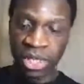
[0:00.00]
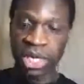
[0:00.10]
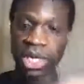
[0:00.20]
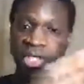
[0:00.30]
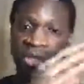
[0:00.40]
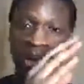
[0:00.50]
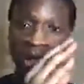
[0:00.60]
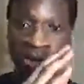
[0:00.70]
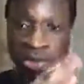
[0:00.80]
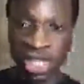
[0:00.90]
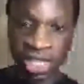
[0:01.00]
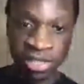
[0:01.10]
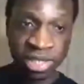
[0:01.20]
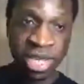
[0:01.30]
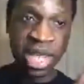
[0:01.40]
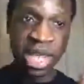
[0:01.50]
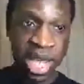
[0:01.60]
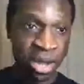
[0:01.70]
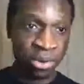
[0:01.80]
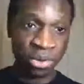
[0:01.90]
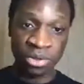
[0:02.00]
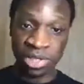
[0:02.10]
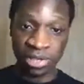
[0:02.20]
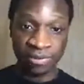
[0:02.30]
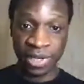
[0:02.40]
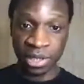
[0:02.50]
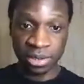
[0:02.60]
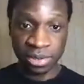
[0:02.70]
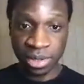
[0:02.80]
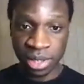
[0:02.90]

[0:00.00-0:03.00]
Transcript: It's going to change how you see things.